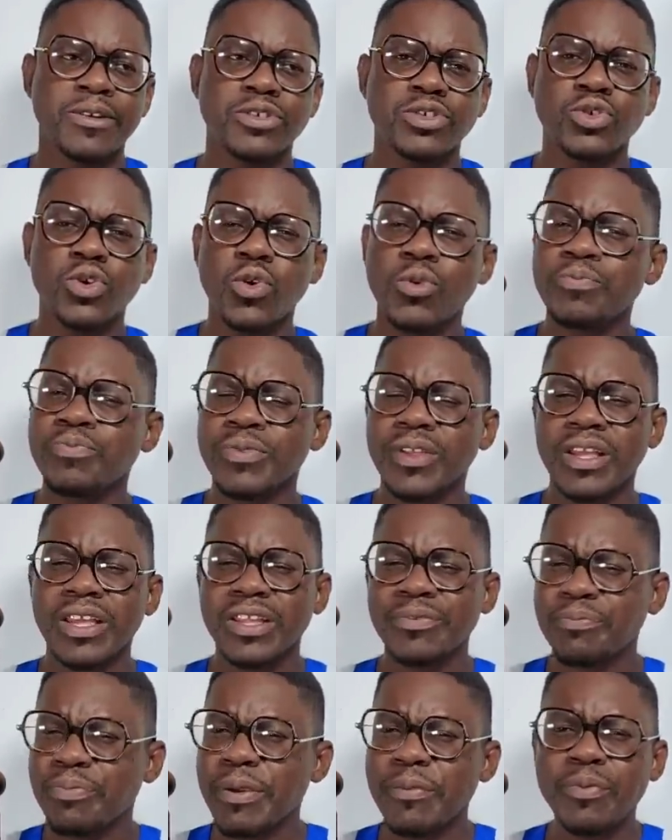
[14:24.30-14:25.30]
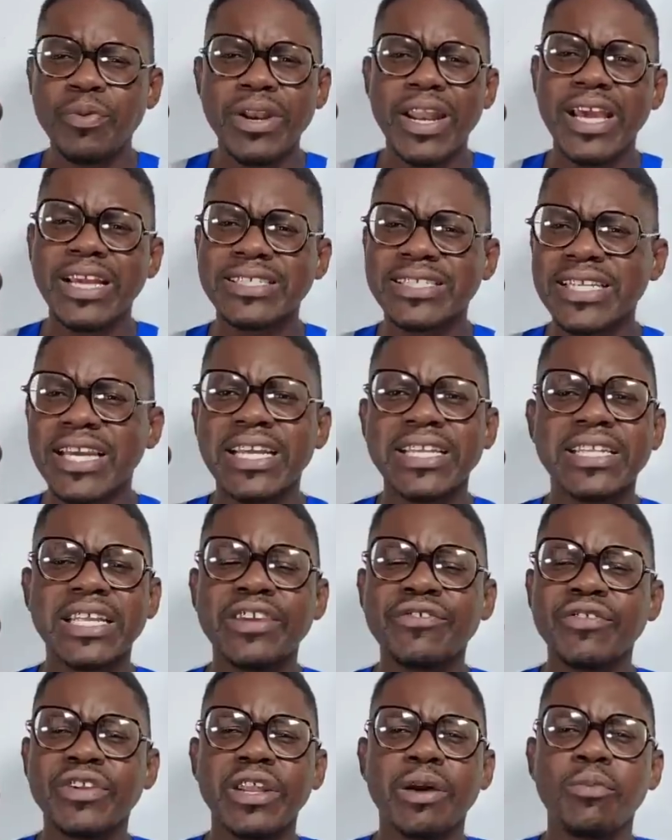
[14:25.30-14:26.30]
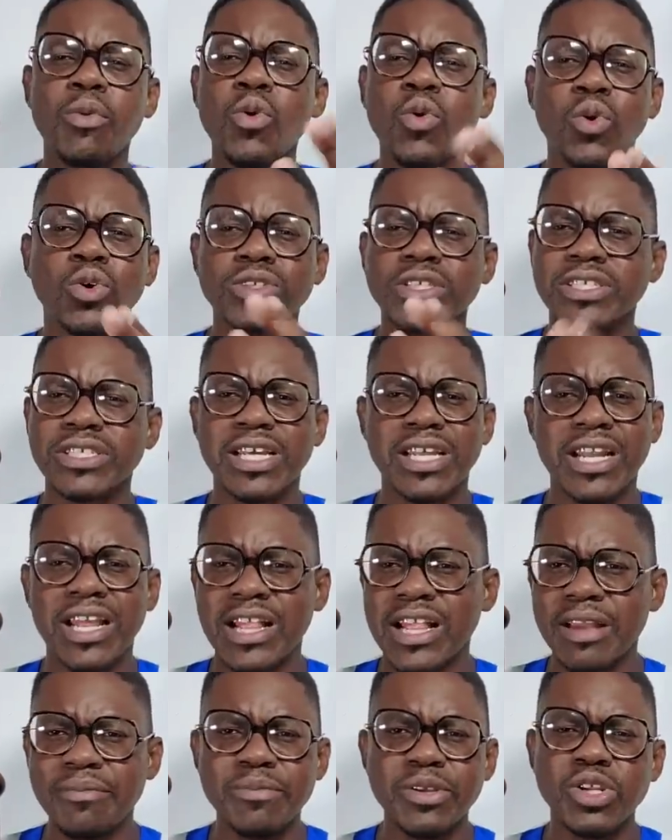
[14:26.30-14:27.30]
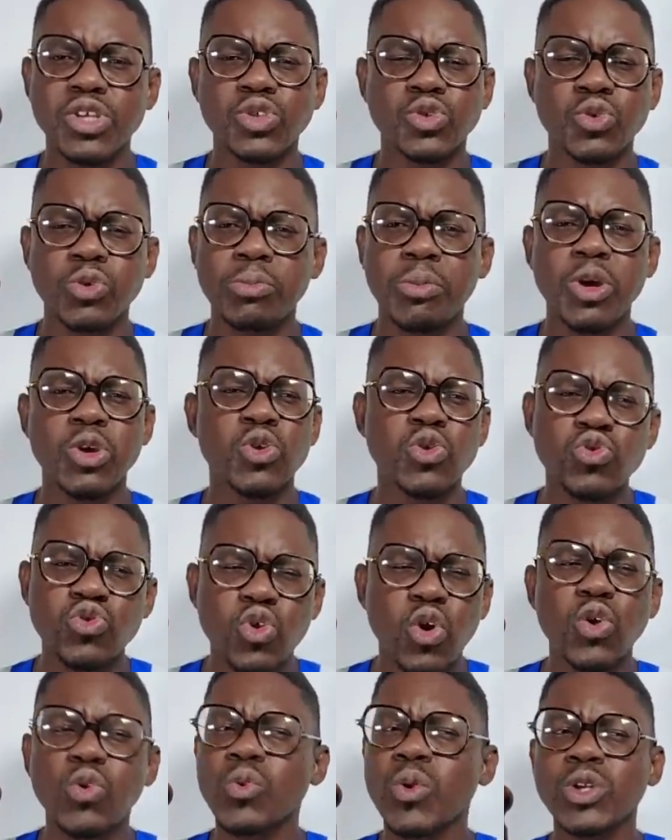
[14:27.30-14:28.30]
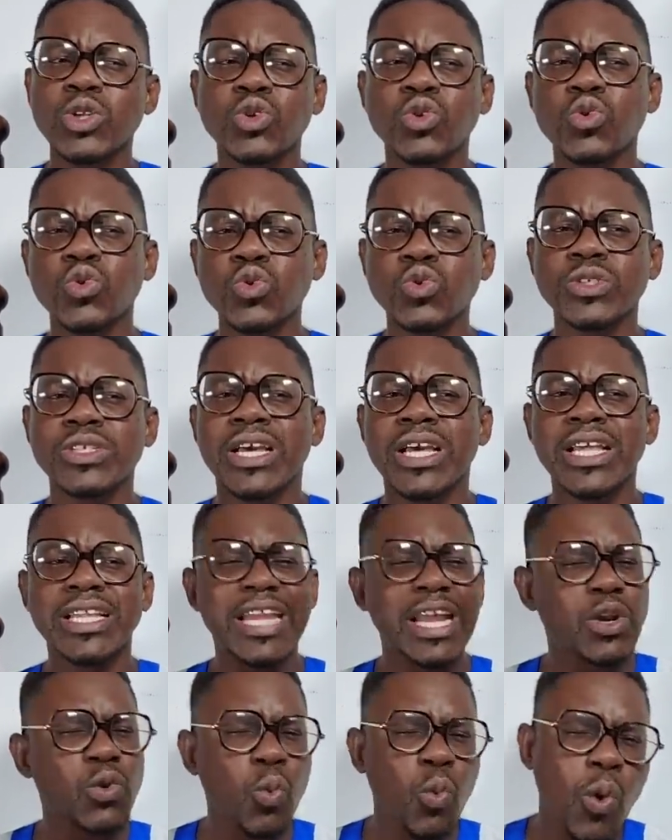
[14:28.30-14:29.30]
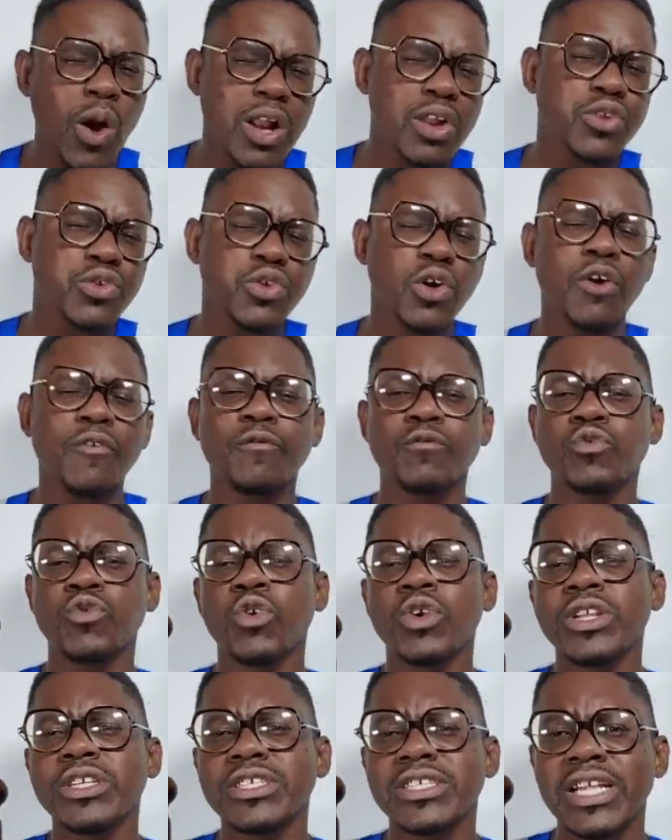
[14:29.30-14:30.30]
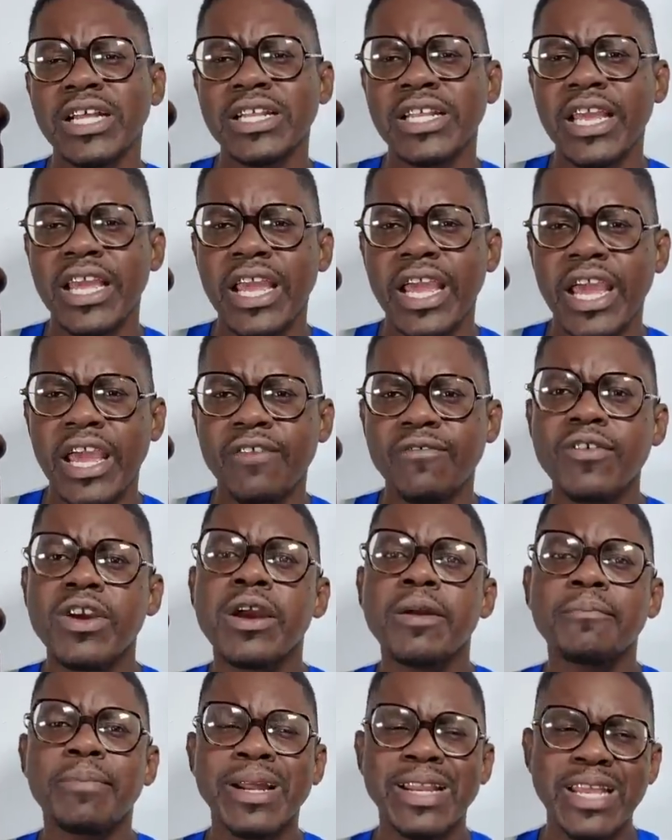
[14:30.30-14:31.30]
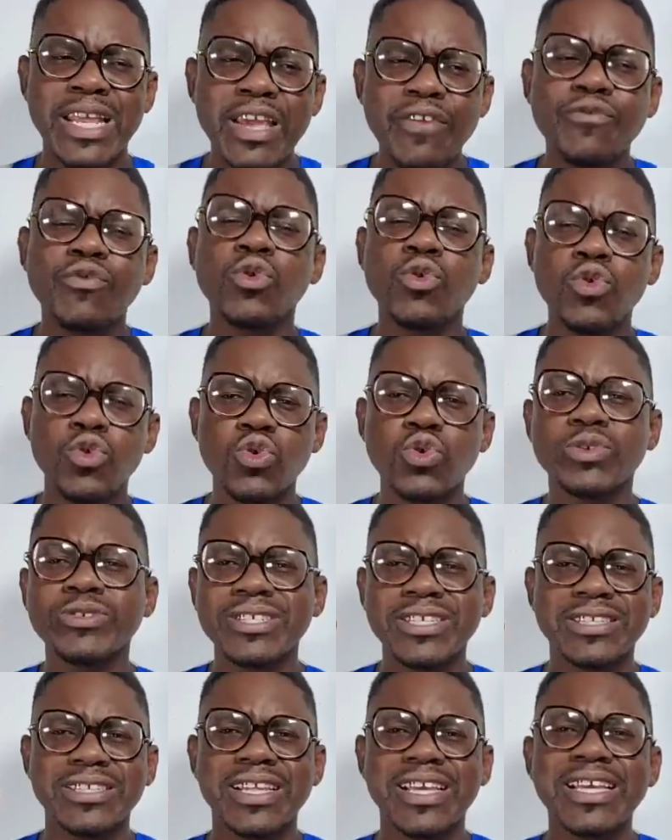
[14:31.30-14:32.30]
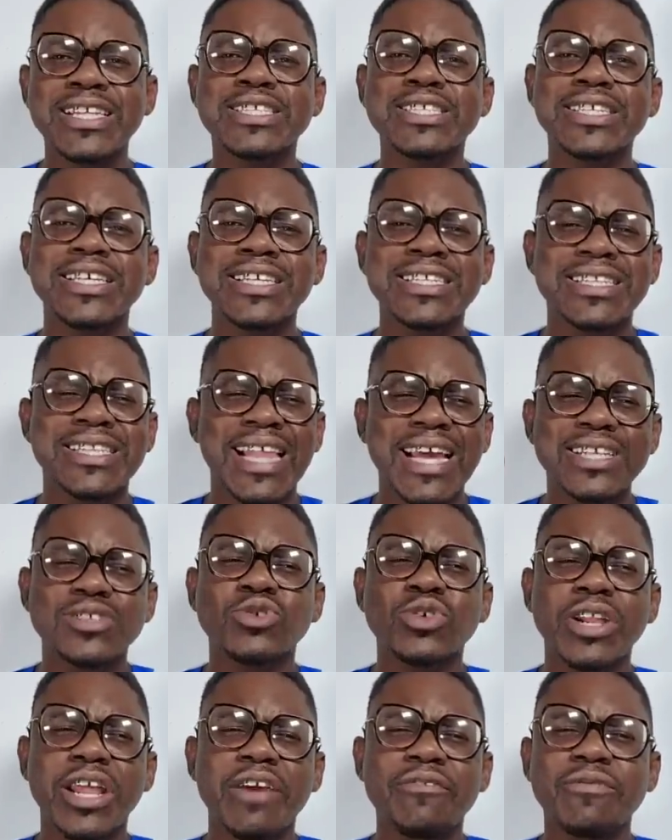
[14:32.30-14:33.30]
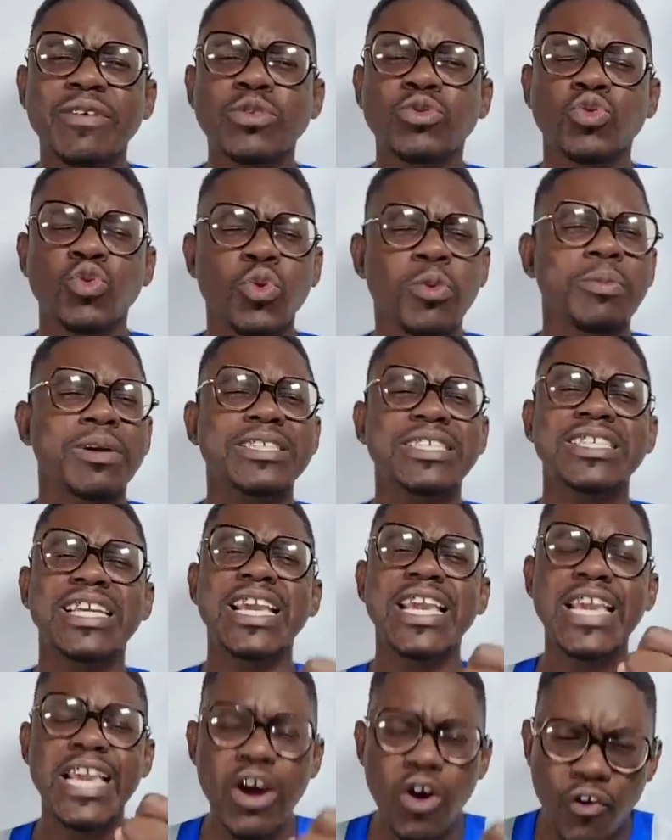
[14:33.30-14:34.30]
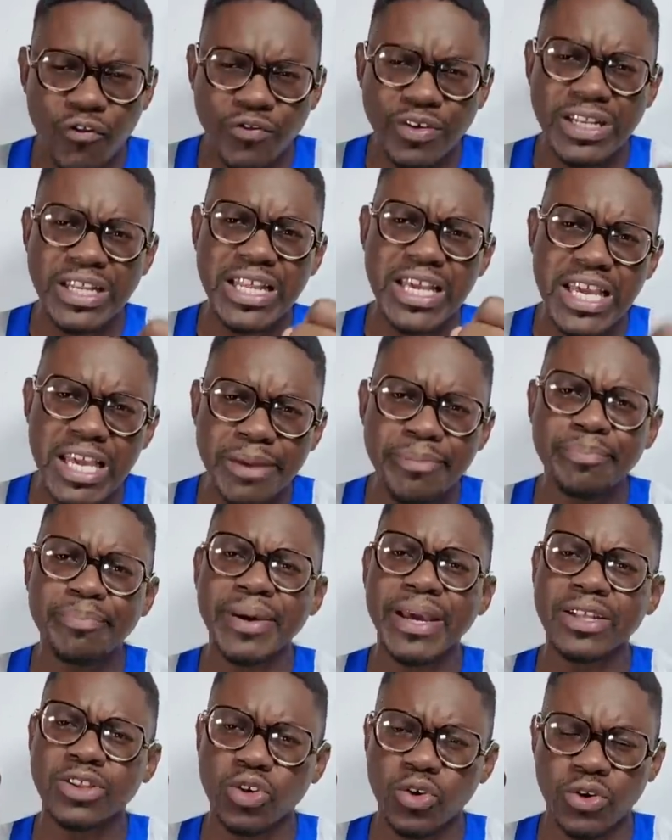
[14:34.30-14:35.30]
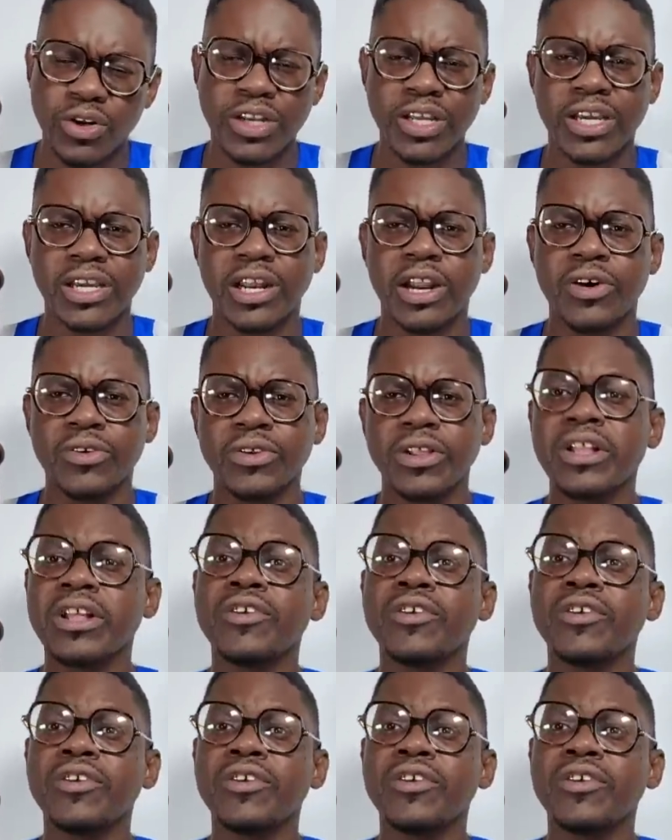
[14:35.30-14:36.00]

So people like that, even Abong Nkosazana Dlamini Zuma, you don't want to lose that wealth of knowledge that they have. But if you lose it, it does not have too much of an impact on the ground.